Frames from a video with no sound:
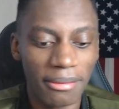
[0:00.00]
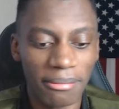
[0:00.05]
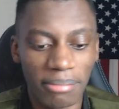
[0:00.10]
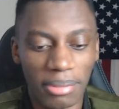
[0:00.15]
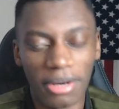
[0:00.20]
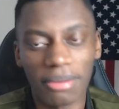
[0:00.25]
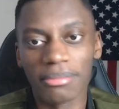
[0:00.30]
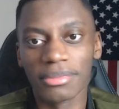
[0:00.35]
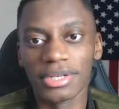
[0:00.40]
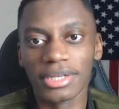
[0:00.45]

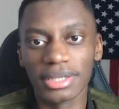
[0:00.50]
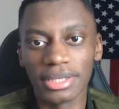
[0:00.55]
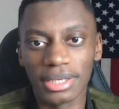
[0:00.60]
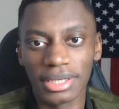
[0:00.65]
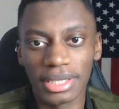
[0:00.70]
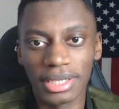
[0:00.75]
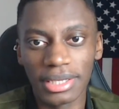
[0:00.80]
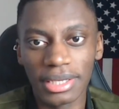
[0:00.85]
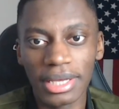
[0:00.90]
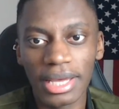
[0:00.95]

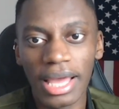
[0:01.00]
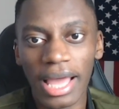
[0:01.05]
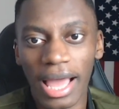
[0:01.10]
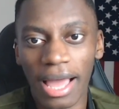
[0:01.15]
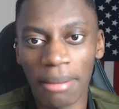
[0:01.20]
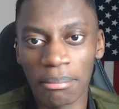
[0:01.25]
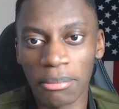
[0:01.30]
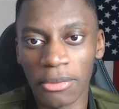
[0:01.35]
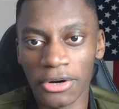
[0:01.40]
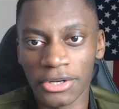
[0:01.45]
permanently
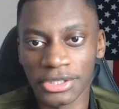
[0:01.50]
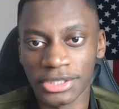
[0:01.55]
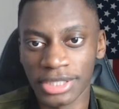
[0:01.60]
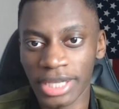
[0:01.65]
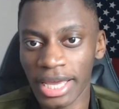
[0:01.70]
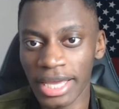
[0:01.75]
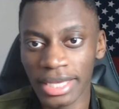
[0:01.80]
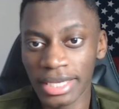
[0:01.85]
at Marseille.